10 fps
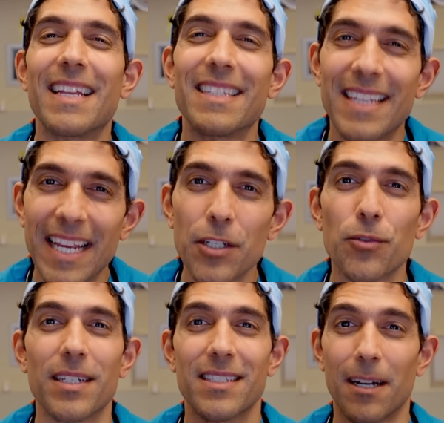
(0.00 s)
and
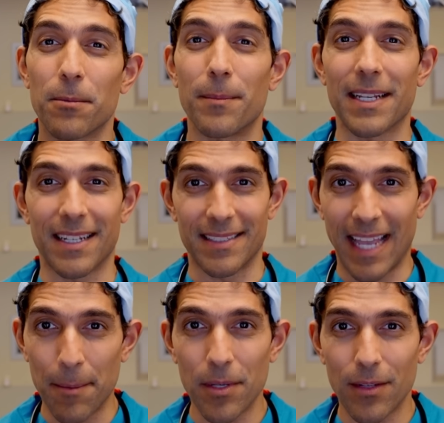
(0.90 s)
dangerous supplement
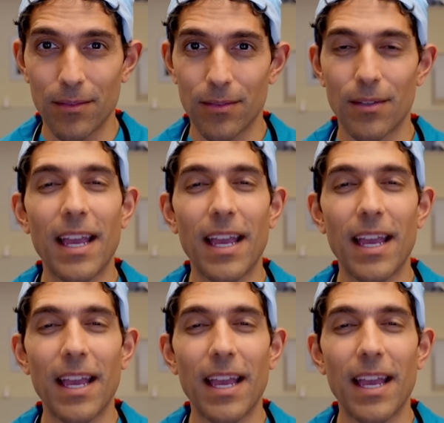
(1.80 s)
contaminants,